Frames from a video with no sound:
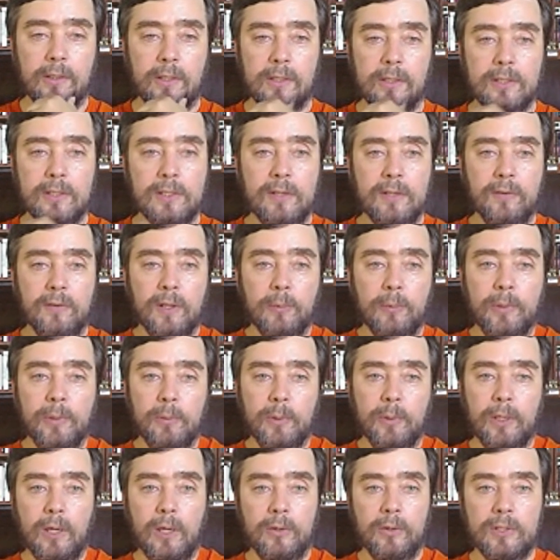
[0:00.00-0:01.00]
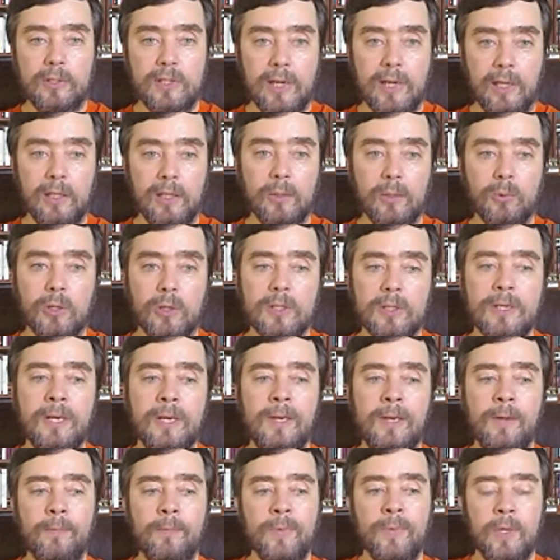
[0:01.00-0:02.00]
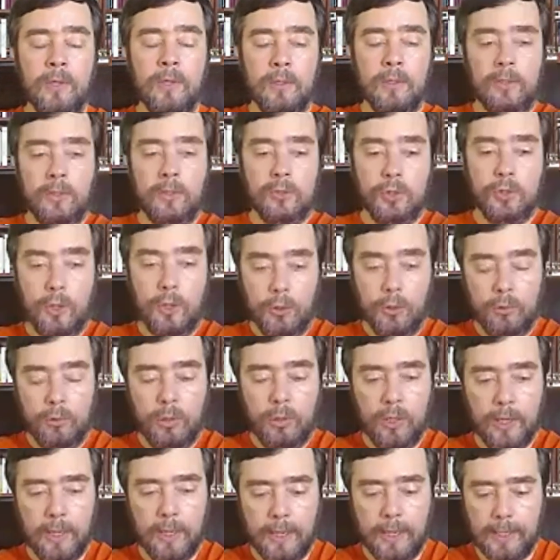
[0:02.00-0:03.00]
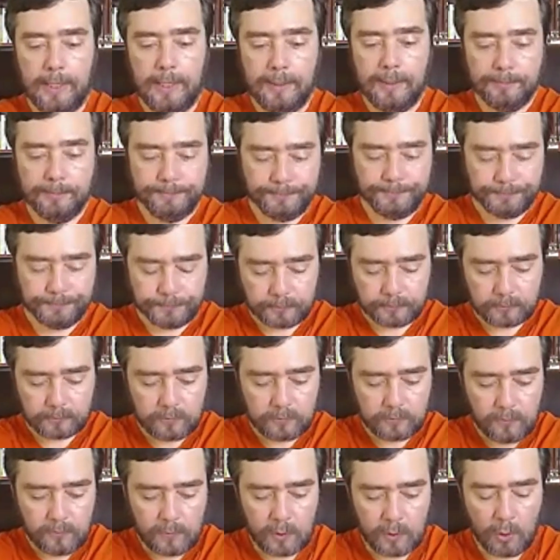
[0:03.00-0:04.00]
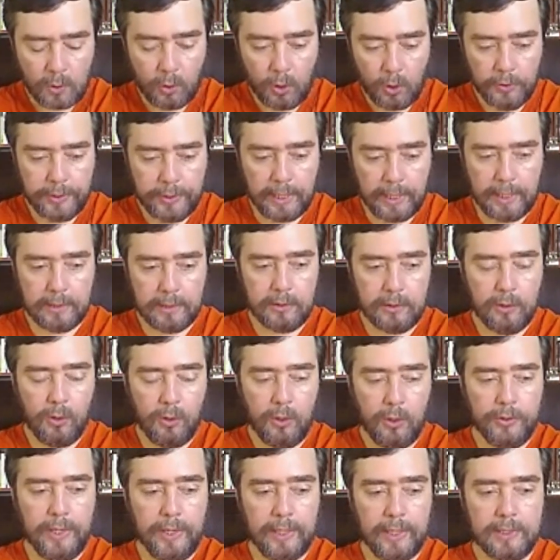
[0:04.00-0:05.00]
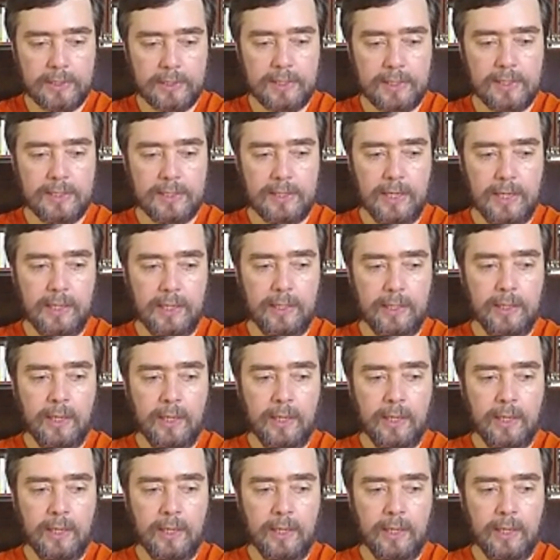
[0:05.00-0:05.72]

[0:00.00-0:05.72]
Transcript: is developing about how the scaling works. So all that is to say,